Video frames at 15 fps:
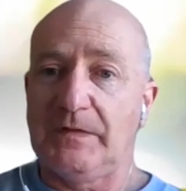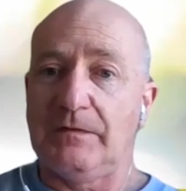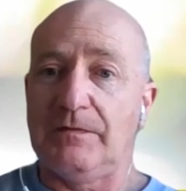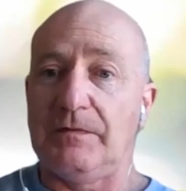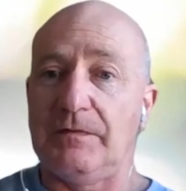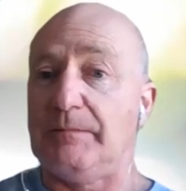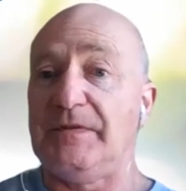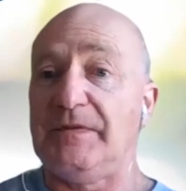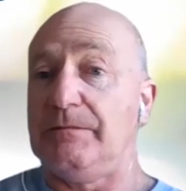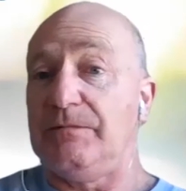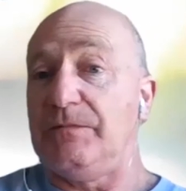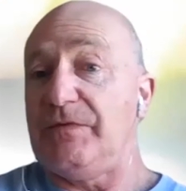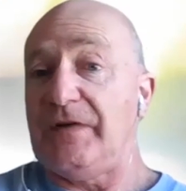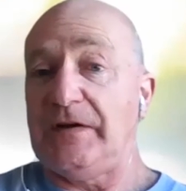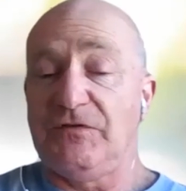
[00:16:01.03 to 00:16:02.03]
I mean,
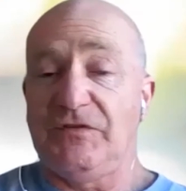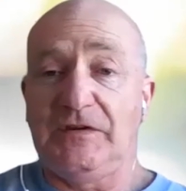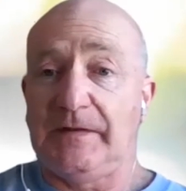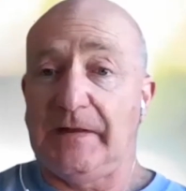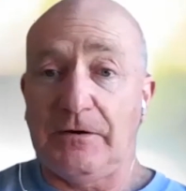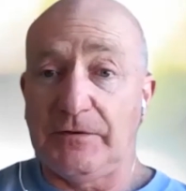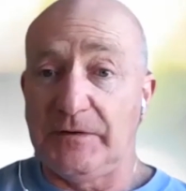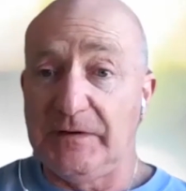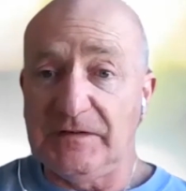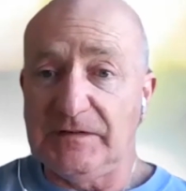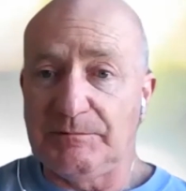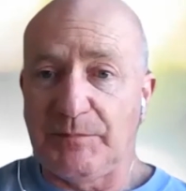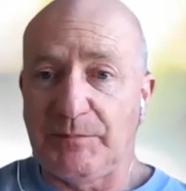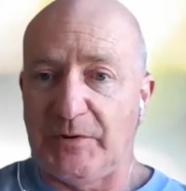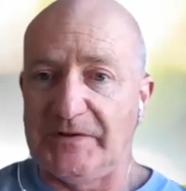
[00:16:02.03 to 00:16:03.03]
5G now is
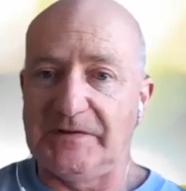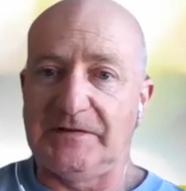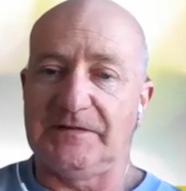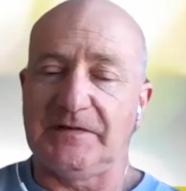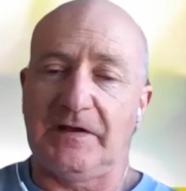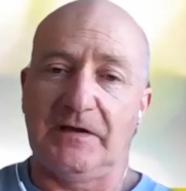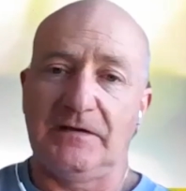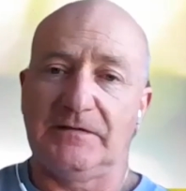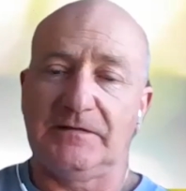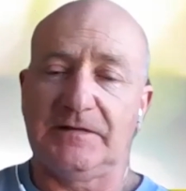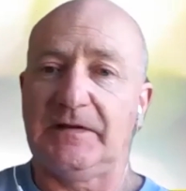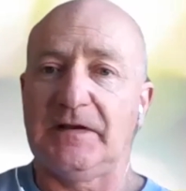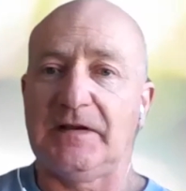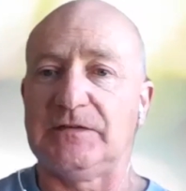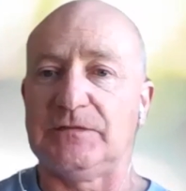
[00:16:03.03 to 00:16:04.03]
politicized
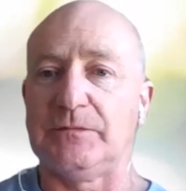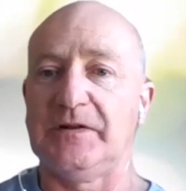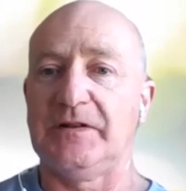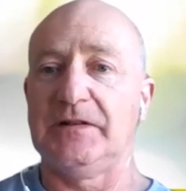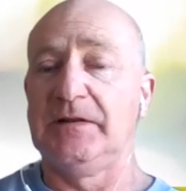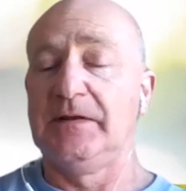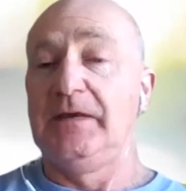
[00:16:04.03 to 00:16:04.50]
as well,